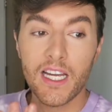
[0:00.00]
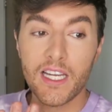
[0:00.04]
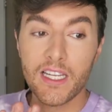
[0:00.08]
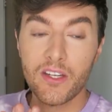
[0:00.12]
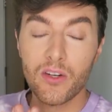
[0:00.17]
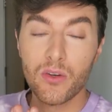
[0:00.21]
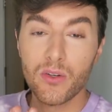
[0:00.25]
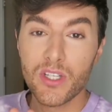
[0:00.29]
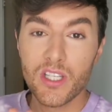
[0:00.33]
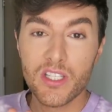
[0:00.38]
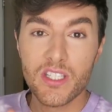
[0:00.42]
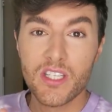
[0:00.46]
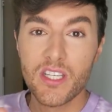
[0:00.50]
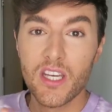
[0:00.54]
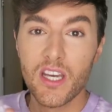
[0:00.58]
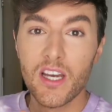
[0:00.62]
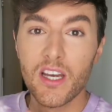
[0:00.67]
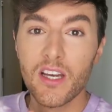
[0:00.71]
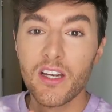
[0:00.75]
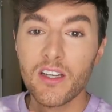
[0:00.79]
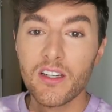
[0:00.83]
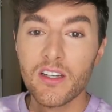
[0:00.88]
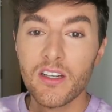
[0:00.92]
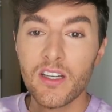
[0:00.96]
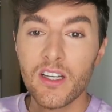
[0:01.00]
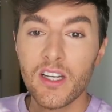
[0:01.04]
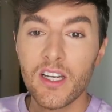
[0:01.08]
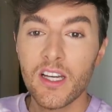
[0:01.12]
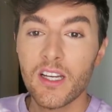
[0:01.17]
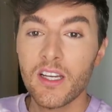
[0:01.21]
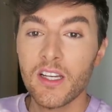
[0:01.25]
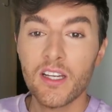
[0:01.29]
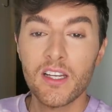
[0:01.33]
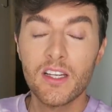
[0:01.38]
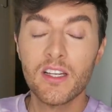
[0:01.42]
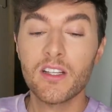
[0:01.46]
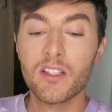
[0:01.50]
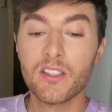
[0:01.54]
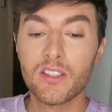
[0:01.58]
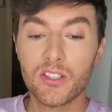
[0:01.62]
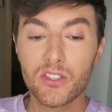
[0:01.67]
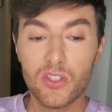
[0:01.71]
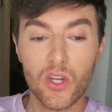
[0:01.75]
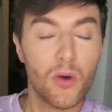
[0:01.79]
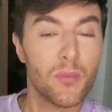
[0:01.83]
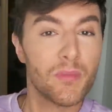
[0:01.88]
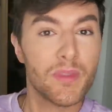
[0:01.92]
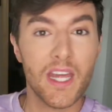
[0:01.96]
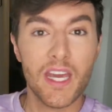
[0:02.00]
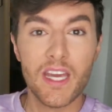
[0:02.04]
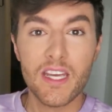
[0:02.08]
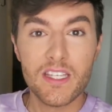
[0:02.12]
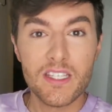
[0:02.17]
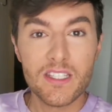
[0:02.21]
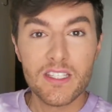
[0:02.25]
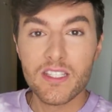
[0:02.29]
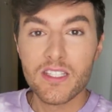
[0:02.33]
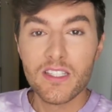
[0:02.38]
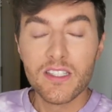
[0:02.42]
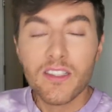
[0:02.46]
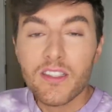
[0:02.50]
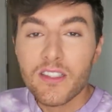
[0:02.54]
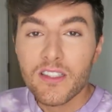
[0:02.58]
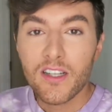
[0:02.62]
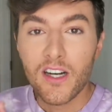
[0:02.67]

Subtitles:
in order to stop this,